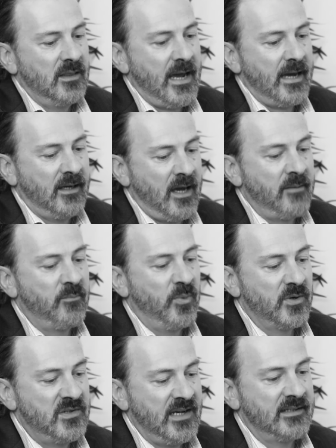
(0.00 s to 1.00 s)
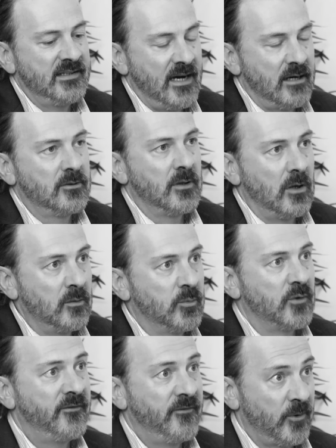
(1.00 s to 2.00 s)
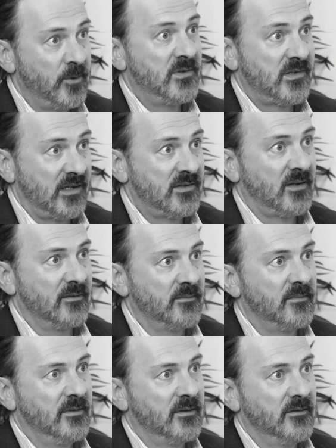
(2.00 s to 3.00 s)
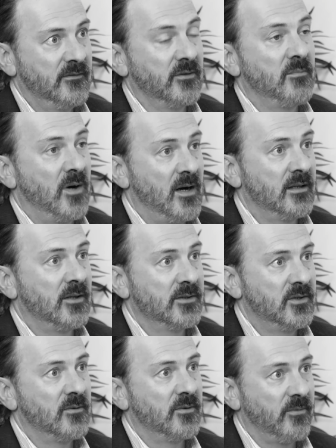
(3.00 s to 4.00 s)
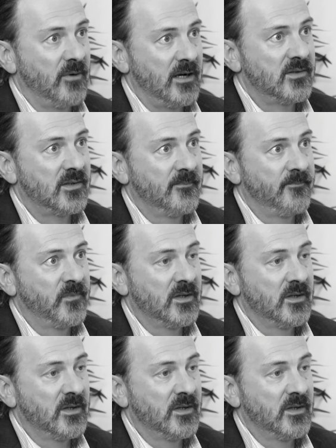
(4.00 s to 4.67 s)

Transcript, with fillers: that can protect our global food system from biological threats?